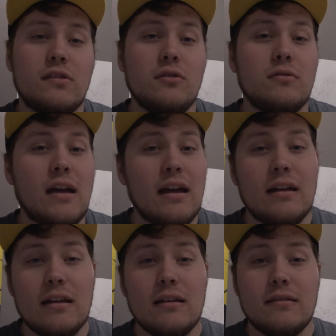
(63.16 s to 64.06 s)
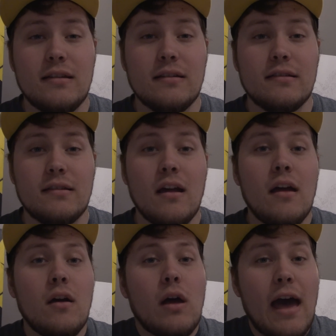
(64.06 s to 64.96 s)
to Niantic's
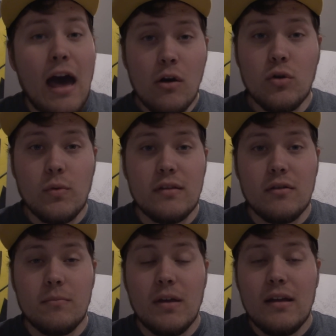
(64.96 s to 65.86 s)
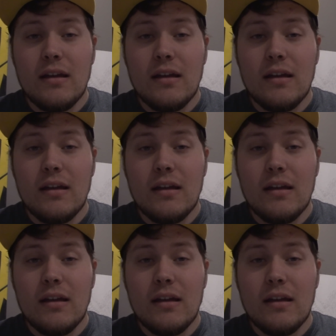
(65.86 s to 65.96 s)
algorithm